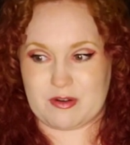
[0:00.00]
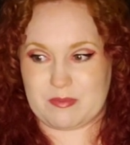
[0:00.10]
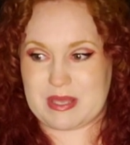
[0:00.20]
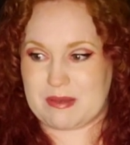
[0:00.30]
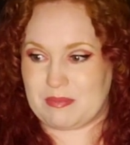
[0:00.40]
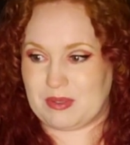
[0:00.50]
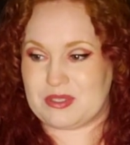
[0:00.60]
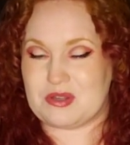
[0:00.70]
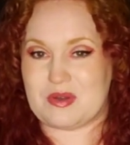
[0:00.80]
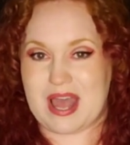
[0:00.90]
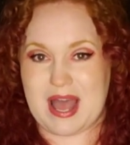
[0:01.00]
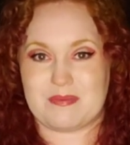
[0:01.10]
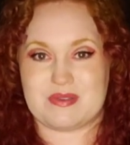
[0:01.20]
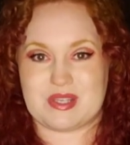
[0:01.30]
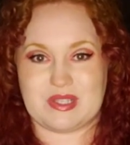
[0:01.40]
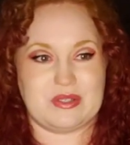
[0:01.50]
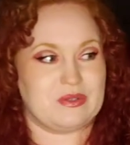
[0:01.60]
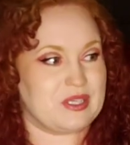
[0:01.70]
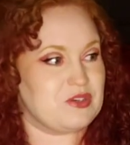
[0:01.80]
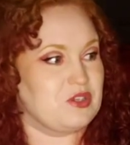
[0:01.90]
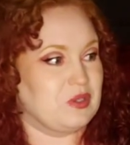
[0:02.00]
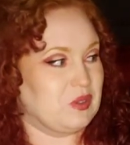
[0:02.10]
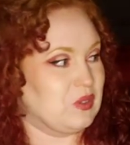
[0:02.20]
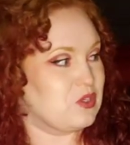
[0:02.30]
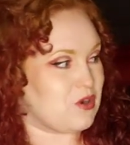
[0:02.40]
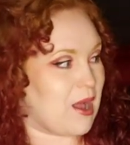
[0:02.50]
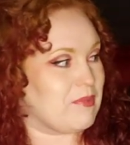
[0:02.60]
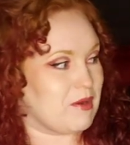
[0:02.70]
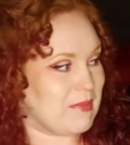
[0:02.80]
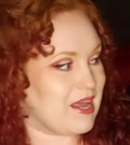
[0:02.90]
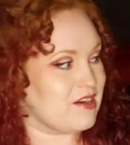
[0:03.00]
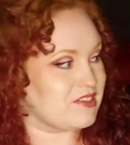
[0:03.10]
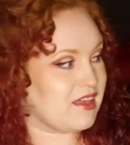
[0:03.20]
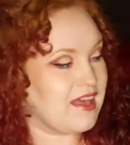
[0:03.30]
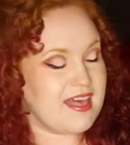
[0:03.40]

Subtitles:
for people to absolutely drop their manners.